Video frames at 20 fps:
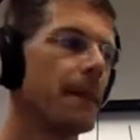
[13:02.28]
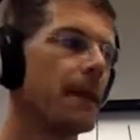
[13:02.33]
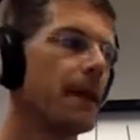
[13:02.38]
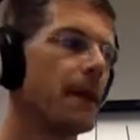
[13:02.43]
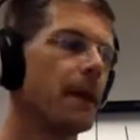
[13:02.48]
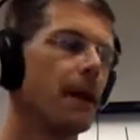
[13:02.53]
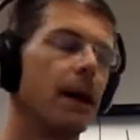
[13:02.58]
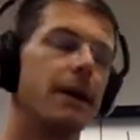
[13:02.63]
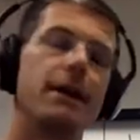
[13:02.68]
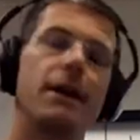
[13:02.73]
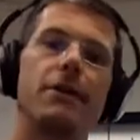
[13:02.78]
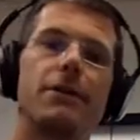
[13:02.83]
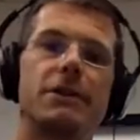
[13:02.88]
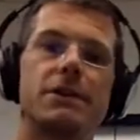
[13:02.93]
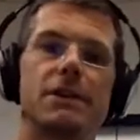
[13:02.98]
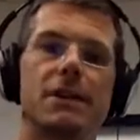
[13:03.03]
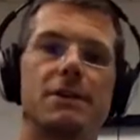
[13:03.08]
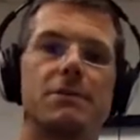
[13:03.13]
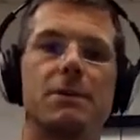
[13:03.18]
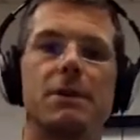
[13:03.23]
Another
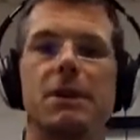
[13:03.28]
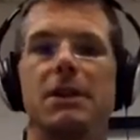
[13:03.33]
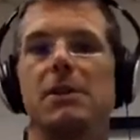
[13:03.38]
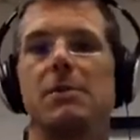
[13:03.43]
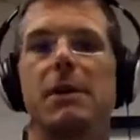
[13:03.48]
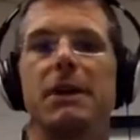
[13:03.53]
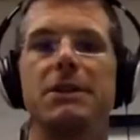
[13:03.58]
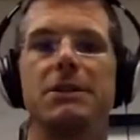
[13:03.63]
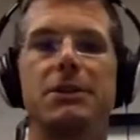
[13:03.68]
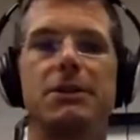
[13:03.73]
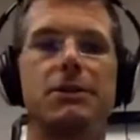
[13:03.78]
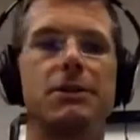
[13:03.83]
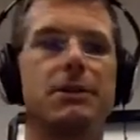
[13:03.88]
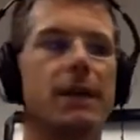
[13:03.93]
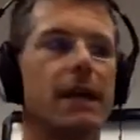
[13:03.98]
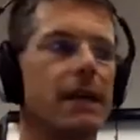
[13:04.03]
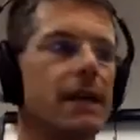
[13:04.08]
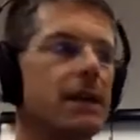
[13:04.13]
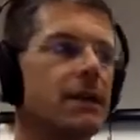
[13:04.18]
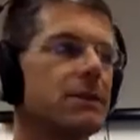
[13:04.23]
assessment that you might do
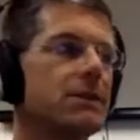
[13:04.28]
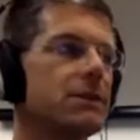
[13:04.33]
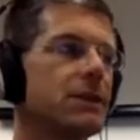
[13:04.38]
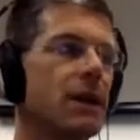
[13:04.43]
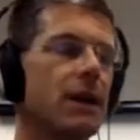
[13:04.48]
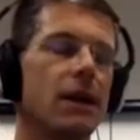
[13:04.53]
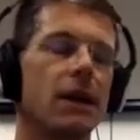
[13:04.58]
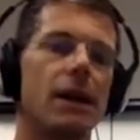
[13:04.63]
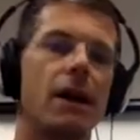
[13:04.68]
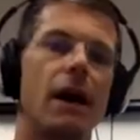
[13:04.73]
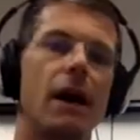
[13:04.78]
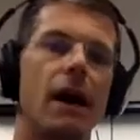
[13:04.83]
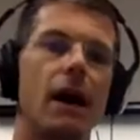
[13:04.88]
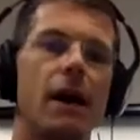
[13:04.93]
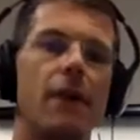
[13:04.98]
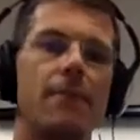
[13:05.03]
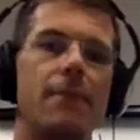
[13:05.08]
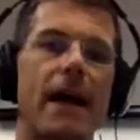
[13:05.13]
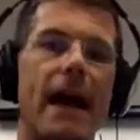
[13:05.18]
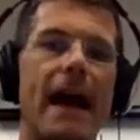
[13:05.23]
is
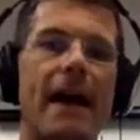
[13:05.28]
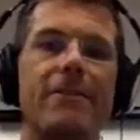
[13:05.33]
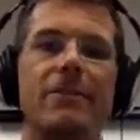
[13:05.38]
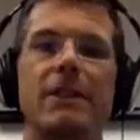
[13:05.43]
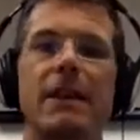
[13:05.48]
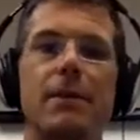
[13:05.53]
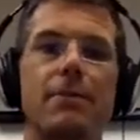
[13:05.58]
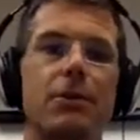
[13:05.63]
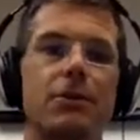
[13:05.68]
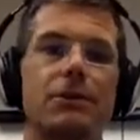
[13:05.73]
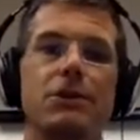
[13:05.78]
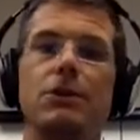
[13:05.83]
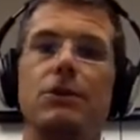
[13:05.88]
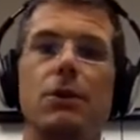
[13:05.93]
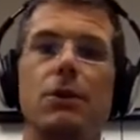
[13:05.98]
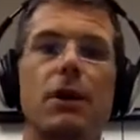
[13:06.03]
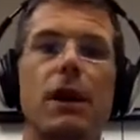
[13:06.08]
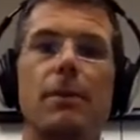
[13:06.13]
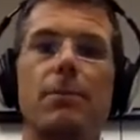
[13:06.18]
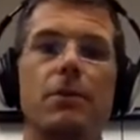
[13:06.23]
having that person do
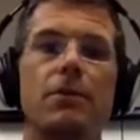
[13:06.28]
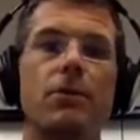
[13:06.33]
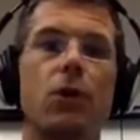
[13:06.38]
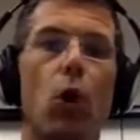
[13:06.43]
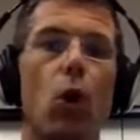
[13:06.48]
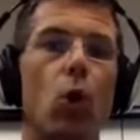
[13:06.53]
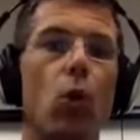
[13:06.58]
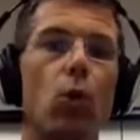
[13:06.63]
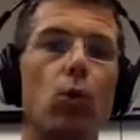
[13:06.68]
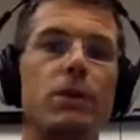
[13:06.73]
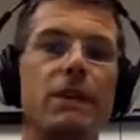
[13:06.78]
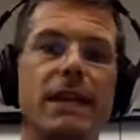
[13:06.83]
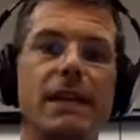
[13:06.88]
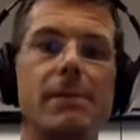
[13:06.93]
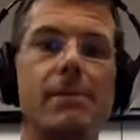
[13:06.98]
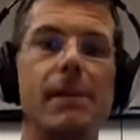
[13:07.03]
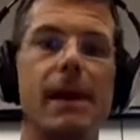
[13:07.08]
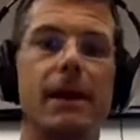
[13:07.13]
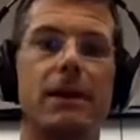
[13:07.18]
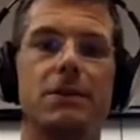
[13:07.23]
a couple of cold
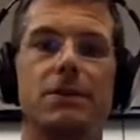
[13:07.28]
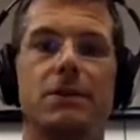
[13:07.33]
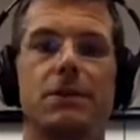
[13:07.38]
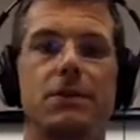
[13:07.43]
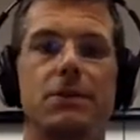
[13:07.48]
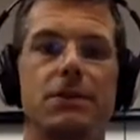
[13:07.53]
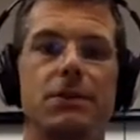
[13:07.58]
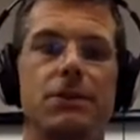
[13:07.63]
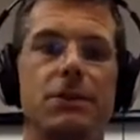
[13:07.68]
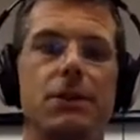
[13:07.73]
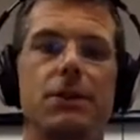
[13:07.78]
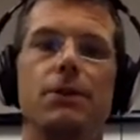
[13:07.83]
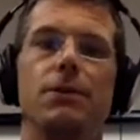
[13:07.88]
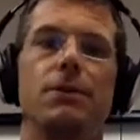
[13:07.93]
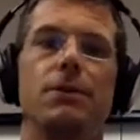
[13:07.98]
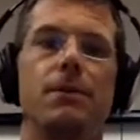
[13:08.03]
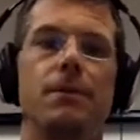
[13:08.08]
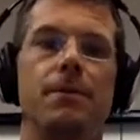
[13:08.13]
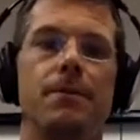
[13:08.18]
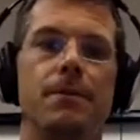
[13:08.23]
emails to you
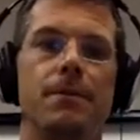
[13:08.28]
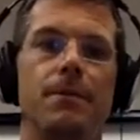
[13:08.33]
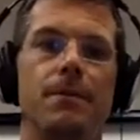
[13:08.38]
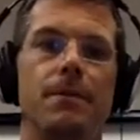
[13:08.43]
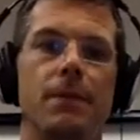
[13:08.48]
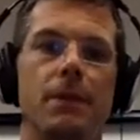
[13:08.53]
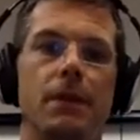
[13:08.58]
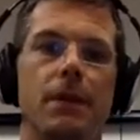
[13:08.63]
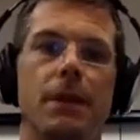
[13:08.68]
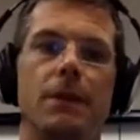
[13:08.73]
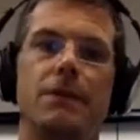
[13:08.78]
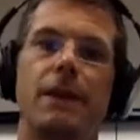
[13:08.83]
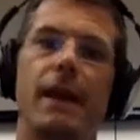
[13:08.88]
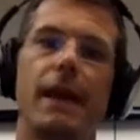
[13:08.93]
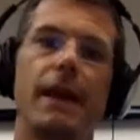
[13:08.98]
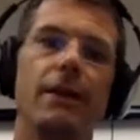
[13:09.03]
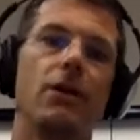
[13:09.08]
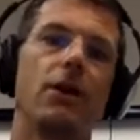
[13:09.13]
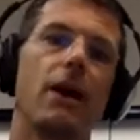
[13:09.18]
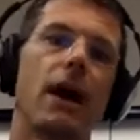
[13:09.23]
and say,
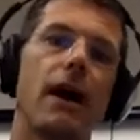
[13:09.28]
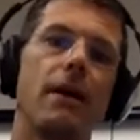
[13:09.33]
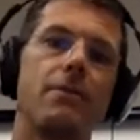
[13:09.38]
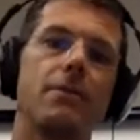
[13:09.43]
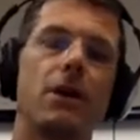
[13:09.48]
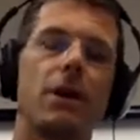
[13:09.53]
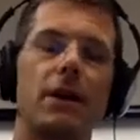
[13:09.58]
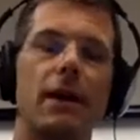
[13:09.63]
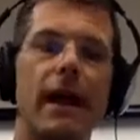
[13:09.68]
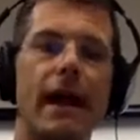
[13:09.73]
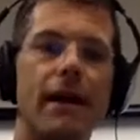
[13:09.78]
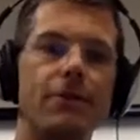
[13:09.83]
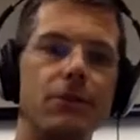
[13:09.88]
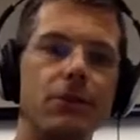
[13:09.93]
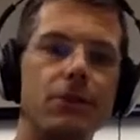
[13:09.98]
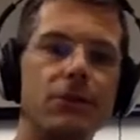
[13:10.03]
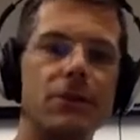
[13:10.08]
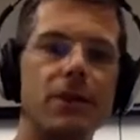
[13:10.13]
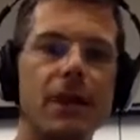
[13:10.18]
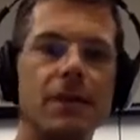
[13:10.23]
hey, look, I'm going to have
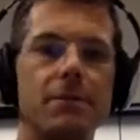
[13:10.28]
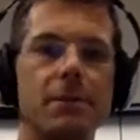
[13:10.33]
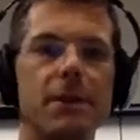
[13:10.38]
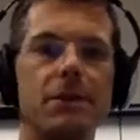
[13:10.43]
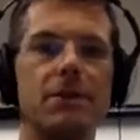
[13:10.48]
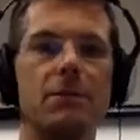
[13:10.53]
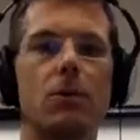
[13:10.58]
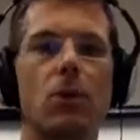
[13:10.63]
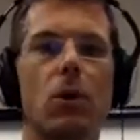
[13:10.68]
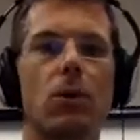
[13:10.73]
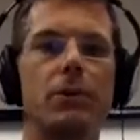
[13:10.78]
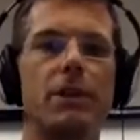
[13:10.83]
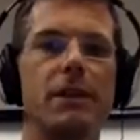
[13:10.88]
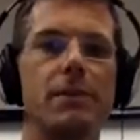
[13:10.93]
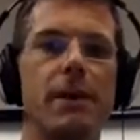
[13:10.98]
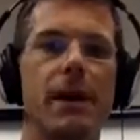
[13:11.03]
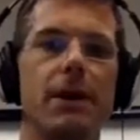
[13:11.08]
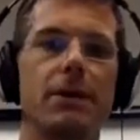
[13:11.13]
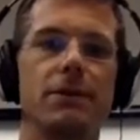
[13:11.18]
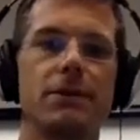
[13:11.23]
you send me some cold
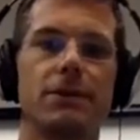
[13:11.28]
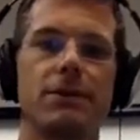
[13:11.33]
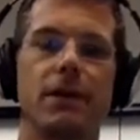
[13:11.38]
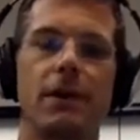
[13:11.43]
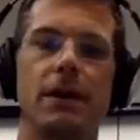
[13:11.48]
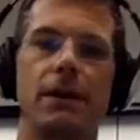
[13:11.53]
emails.